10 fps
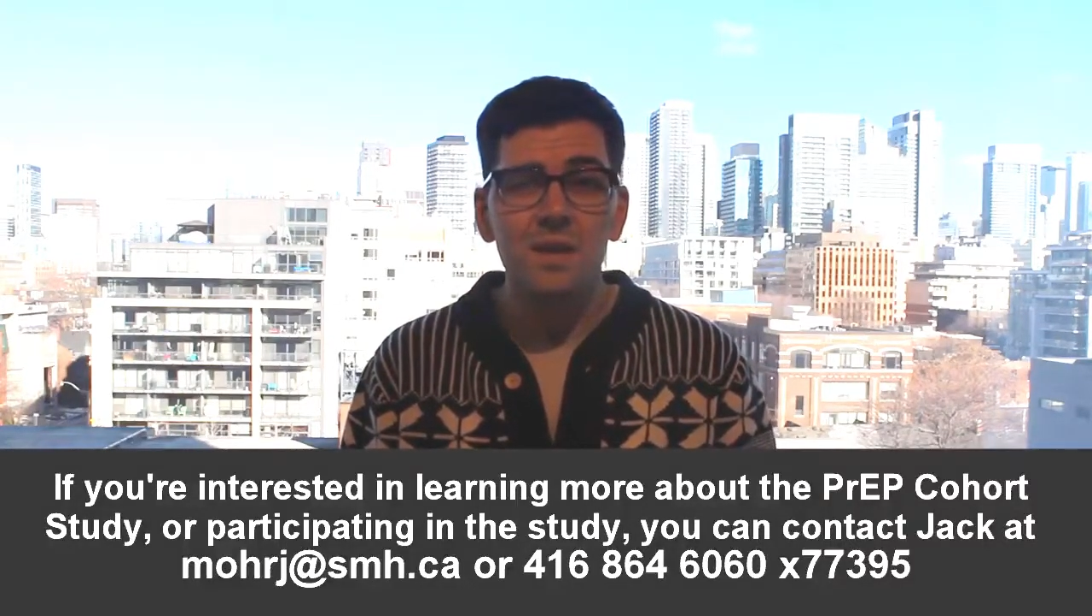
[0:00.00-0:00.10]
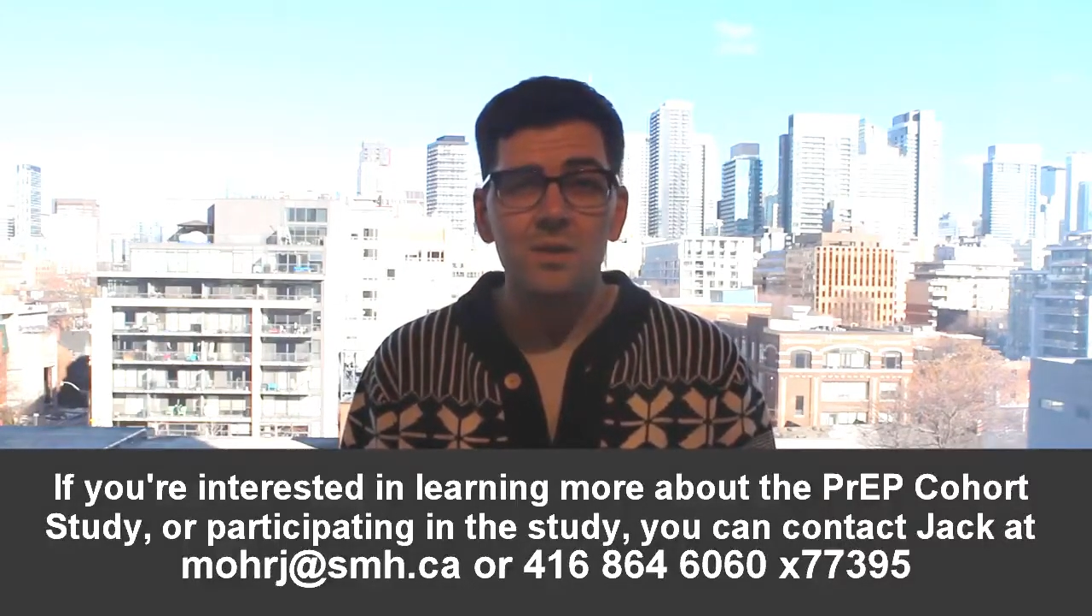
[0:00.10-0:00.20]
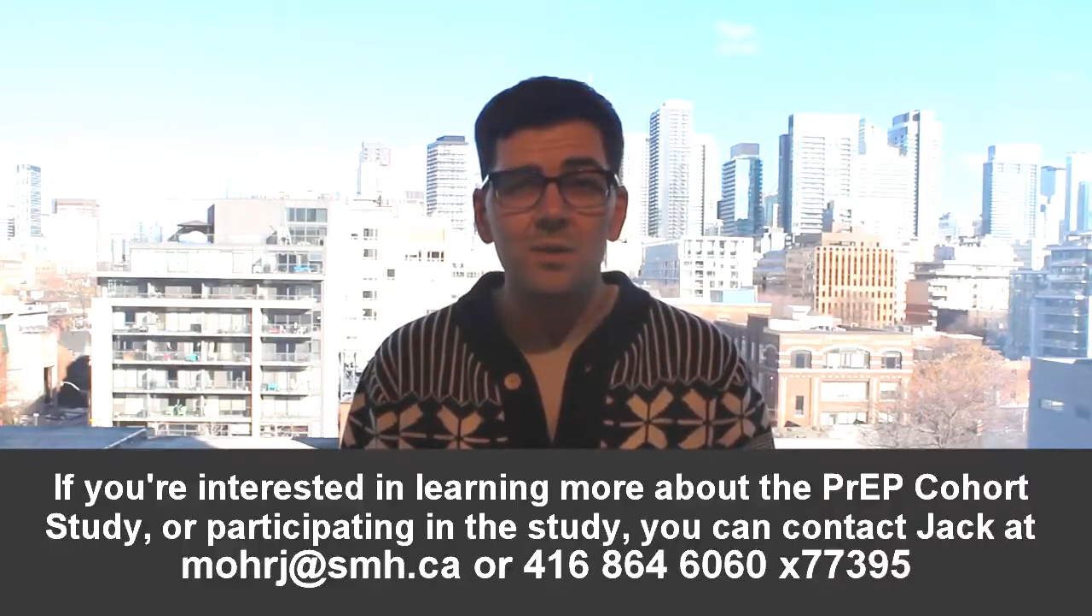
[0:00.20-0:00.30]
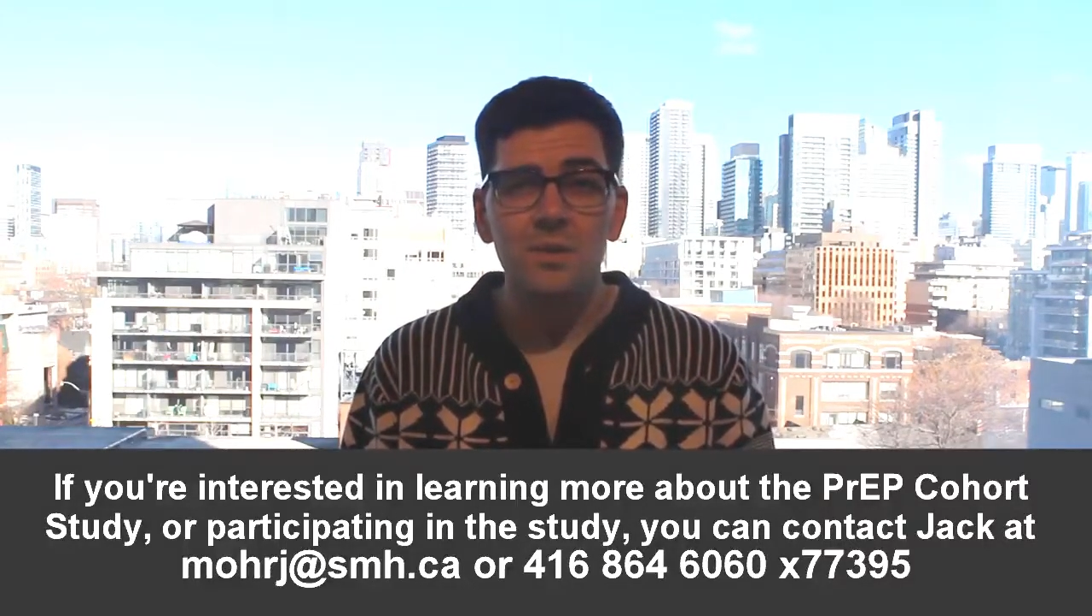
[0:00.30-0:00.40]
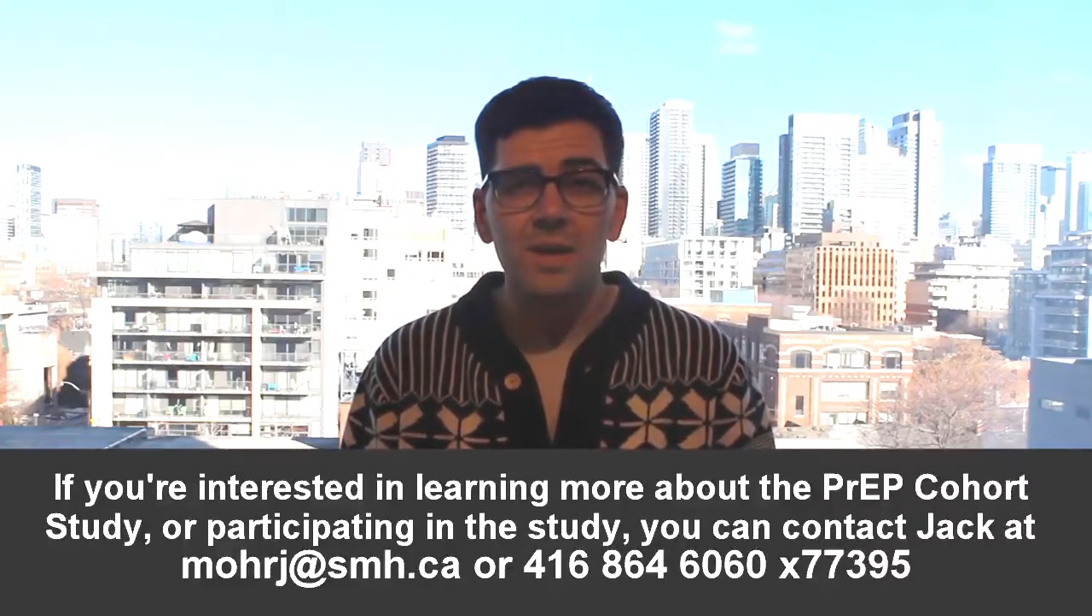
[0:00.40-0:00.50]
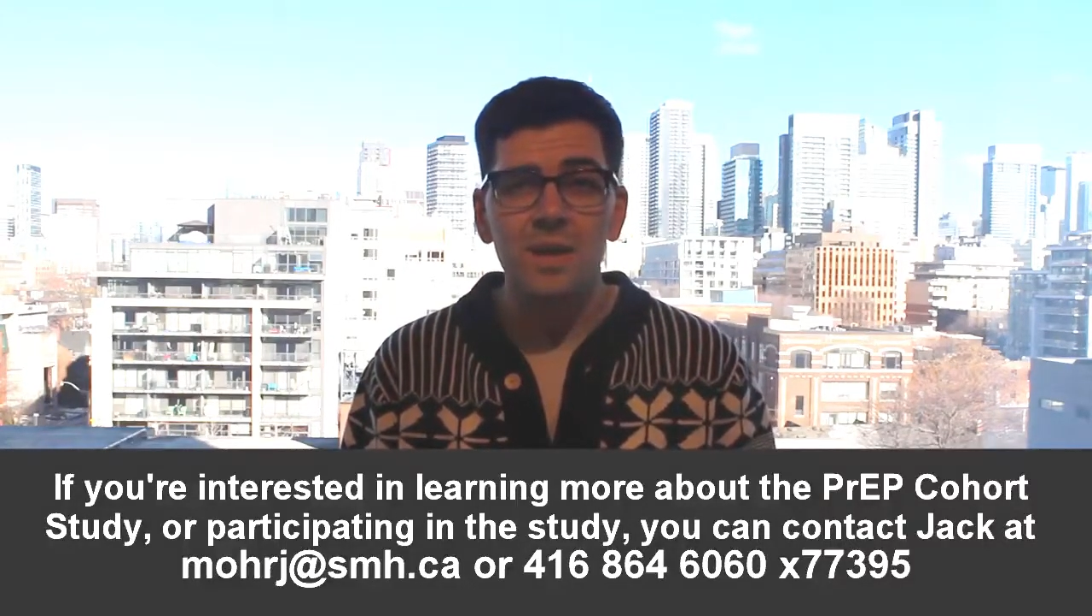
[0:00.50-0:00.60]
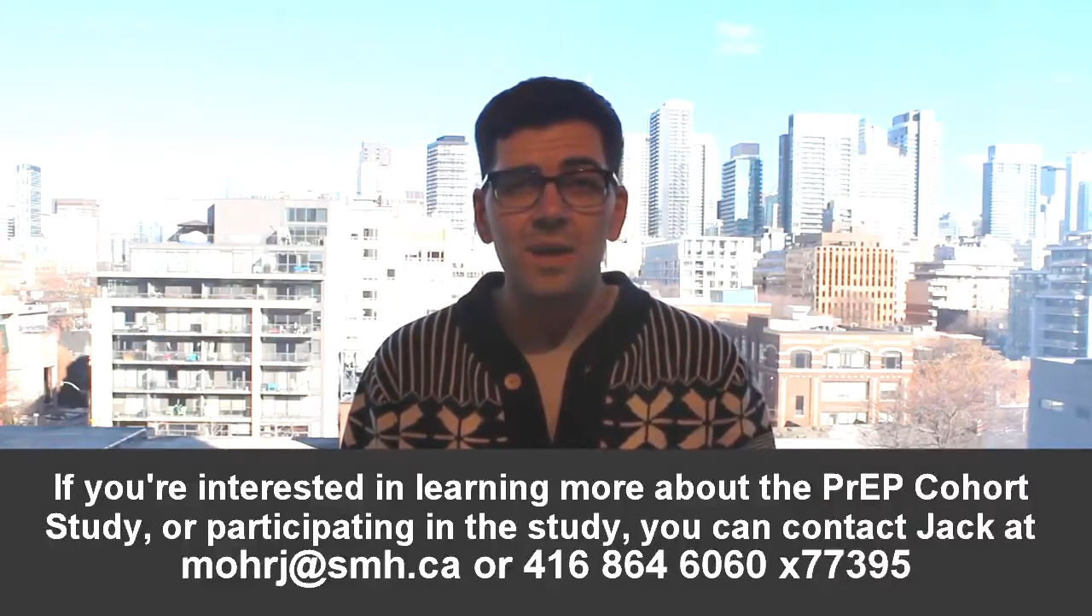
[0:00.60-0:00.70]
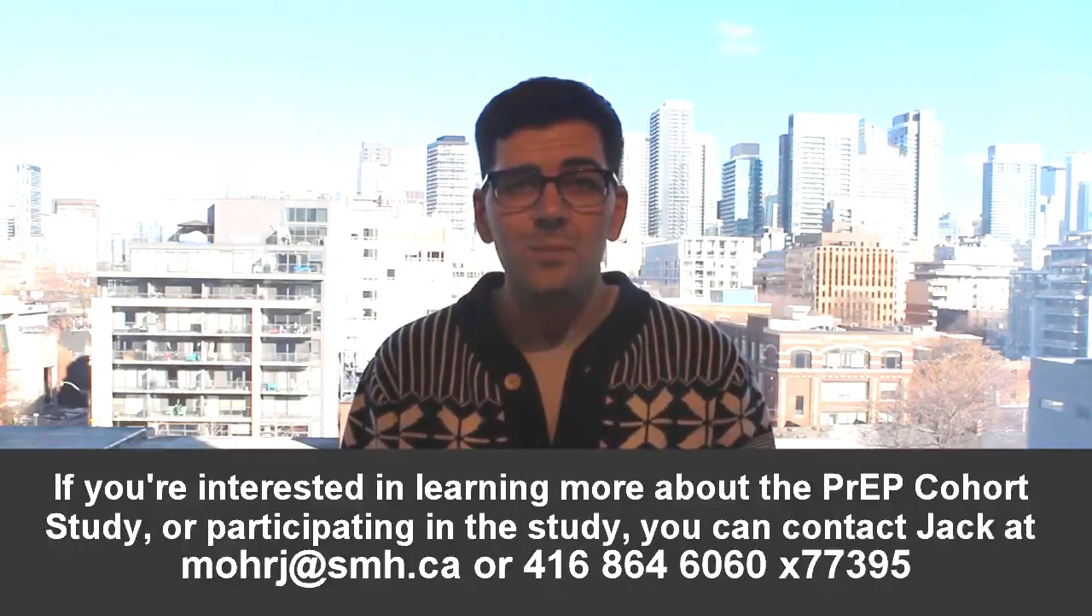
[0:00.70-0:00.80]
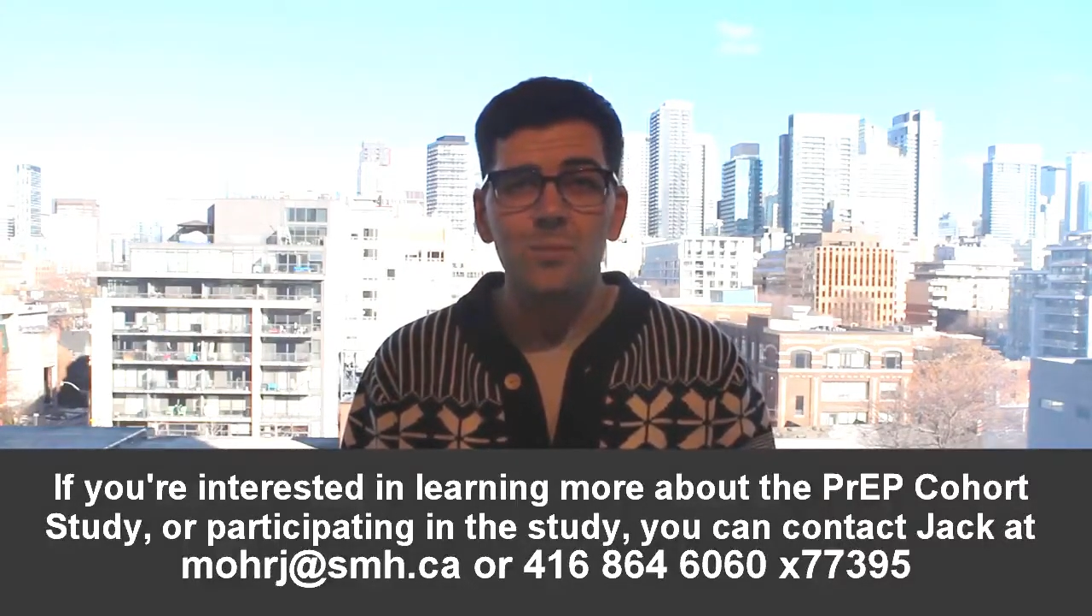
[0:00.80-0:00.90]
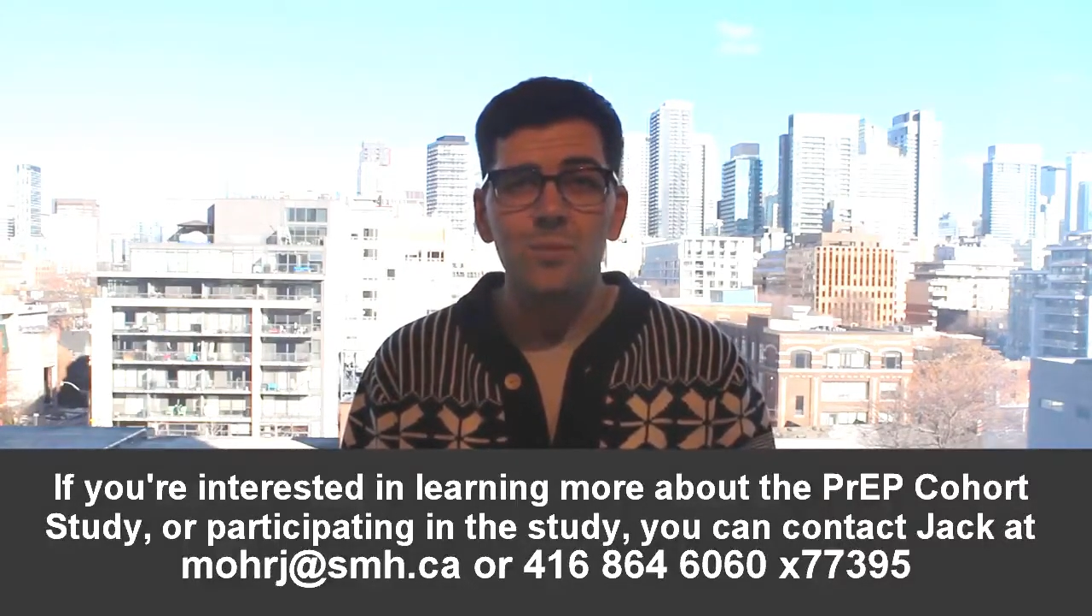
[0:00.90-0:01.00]
you can link
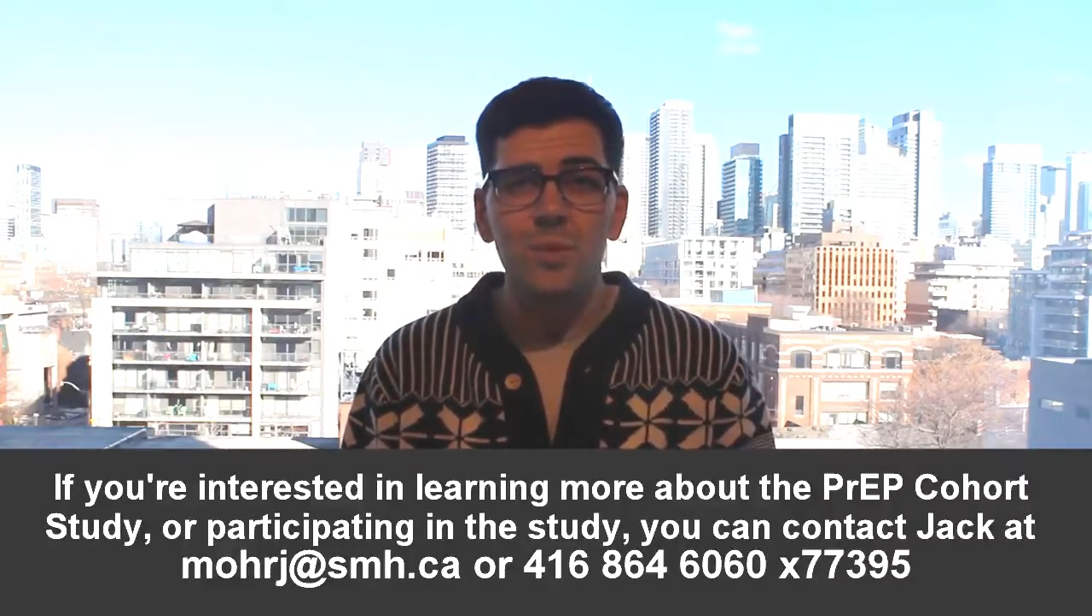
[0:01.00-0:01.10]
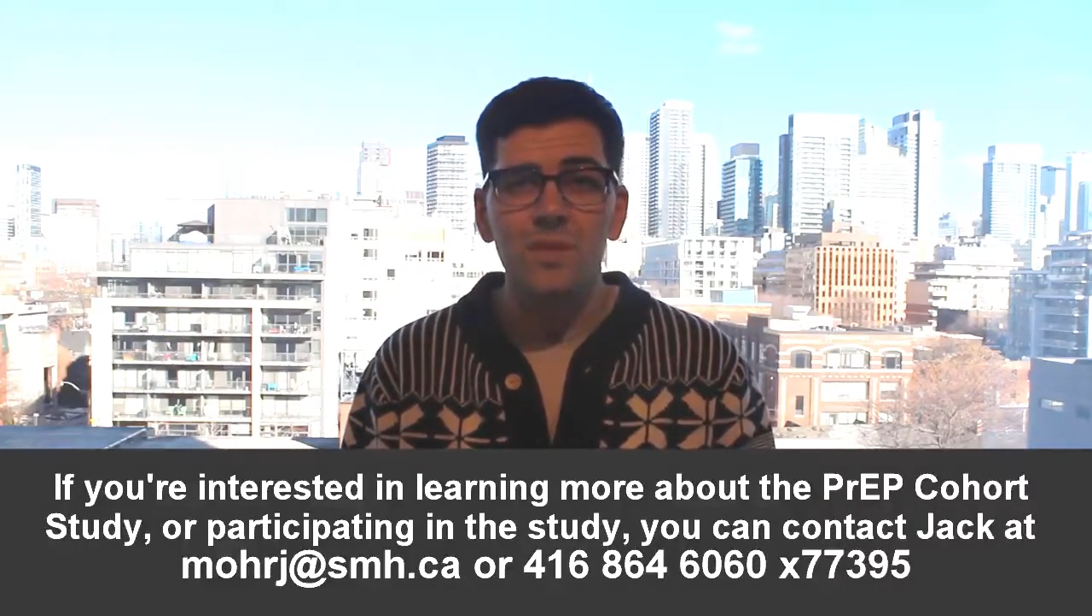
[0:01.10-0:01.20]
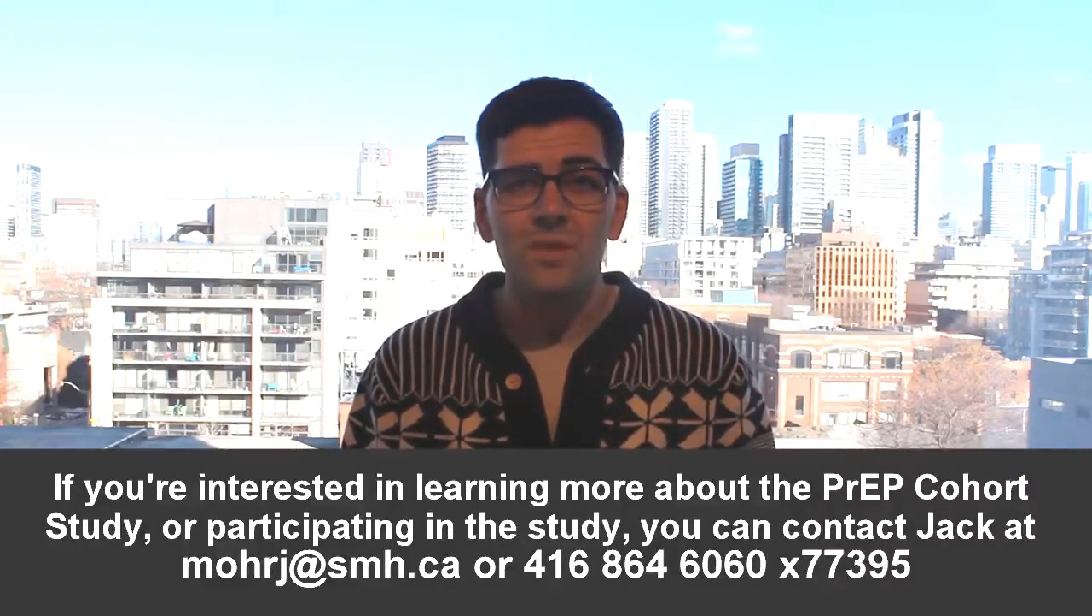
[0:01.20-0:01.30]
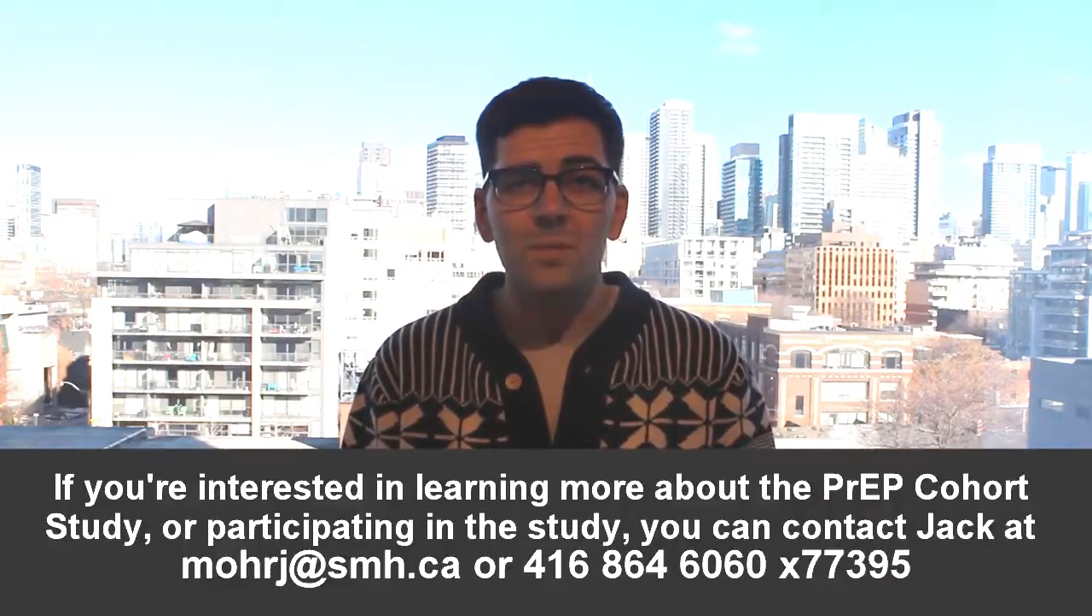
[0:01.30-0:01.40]
up with one of